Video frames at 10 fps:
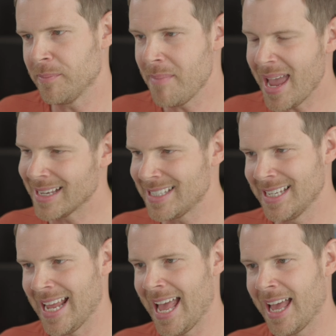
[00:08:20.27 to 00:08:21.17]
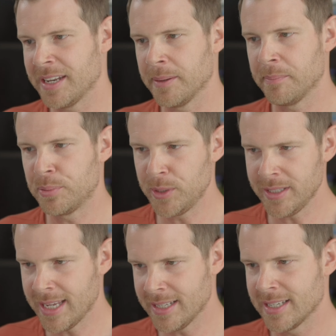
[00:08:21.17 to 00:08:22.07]
magazine ad.
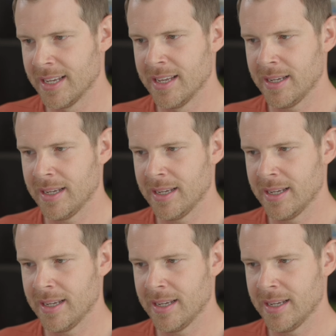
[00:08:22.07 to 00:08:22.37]
Brilliant.